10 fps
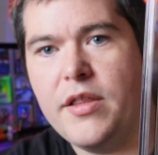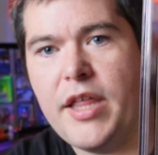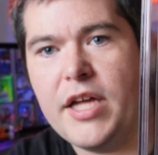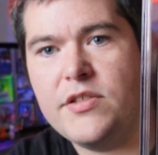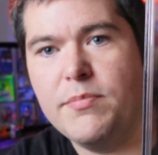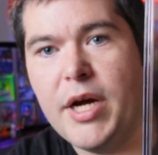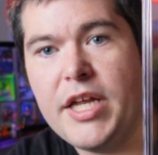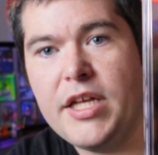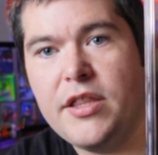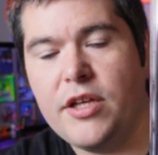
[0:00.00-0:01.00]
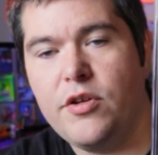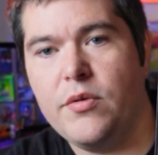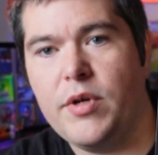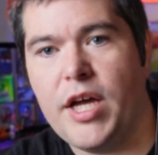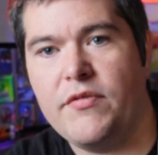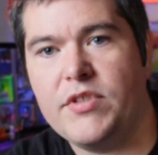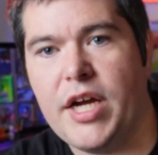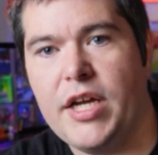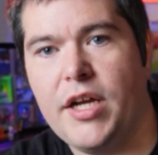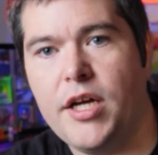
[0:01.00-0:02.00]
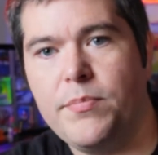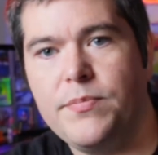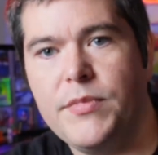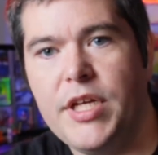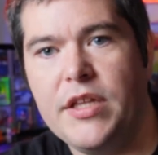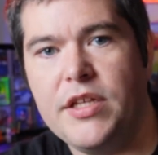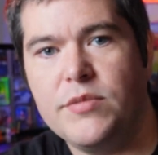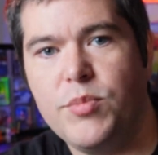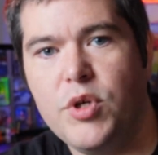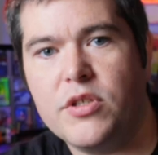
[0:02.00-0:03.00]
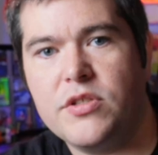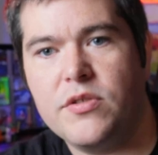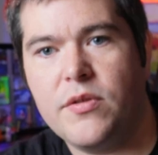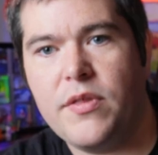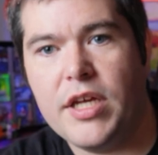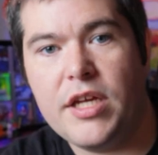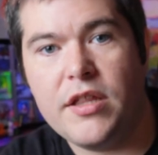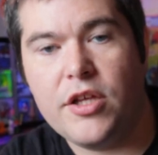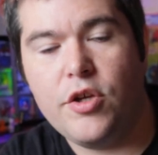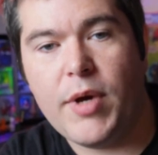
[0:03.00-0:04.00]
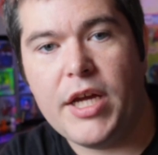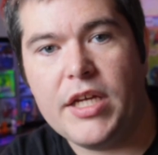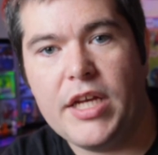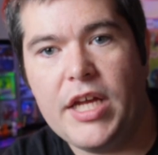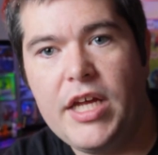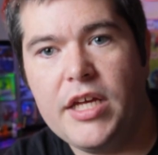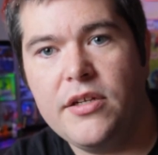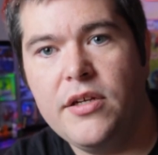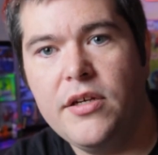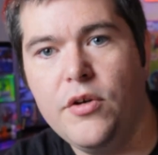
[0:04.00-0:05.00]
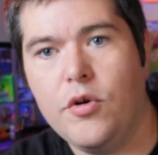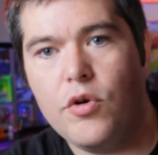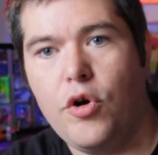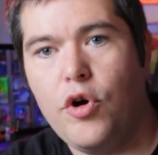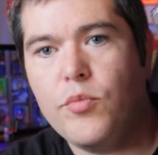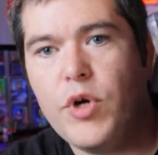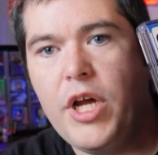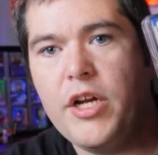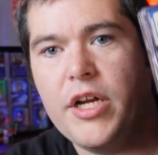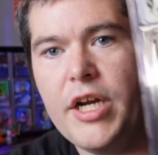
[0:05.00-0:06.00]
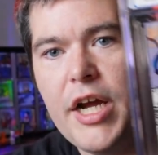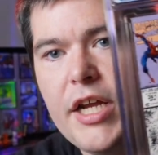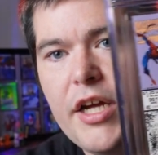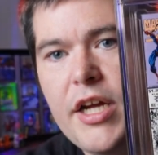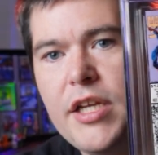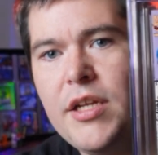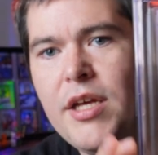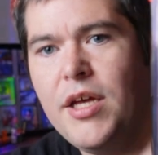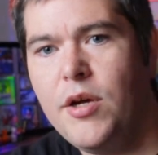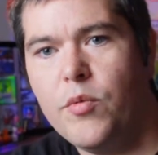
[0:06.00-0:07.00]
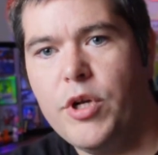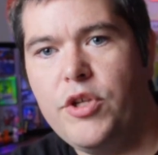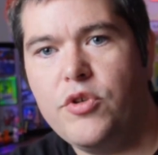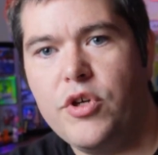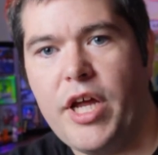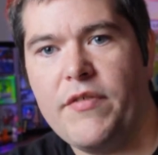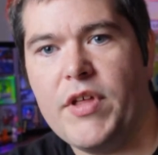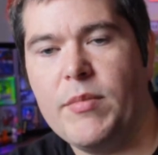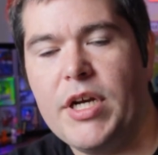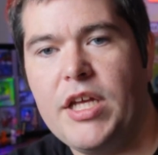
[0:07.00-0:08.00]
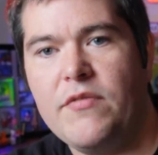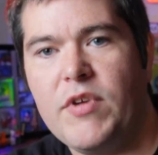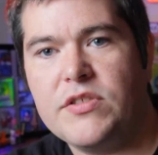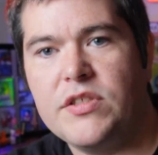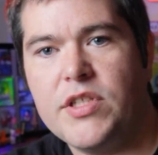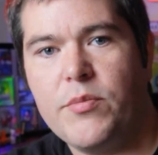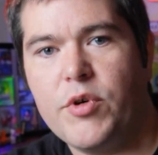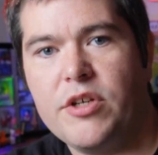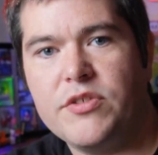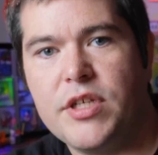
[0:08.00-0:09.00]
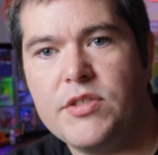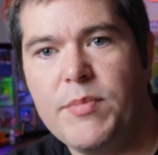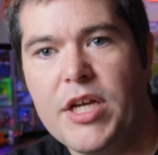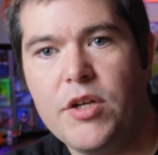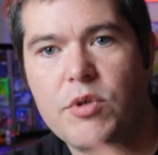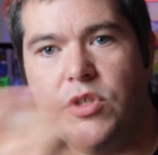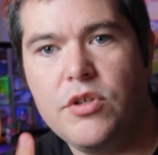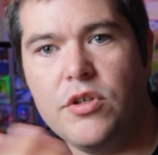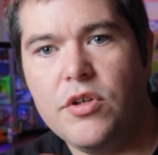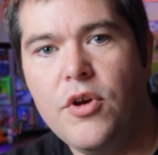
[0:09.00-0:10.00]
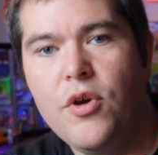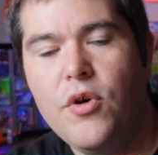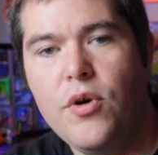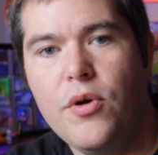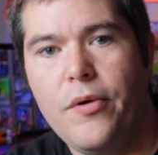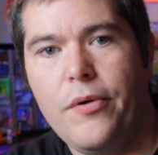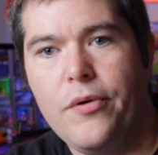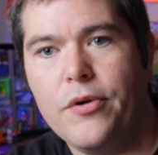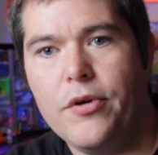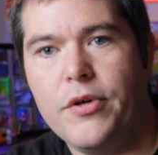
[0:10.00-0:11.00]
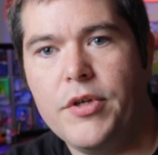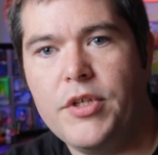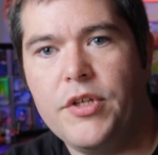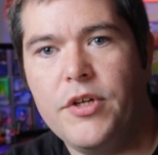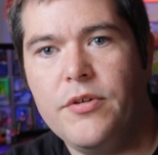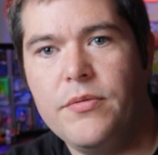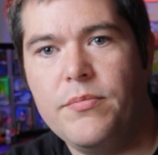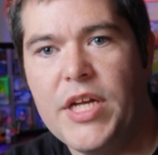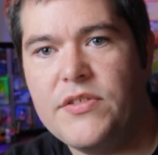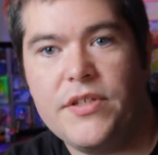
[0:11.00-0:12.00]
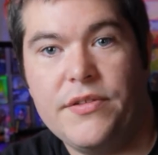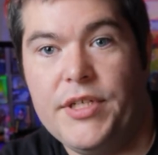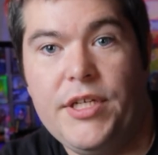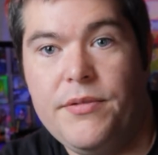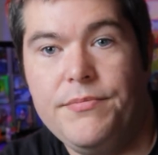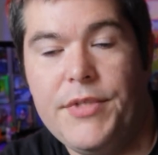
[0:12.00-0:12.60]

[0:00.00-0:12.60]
that's money that you have tied up in these books, thinking that you might get a hit or a home run on a 9.9, when you could have that money invested somewhere else that's making a return, or basically,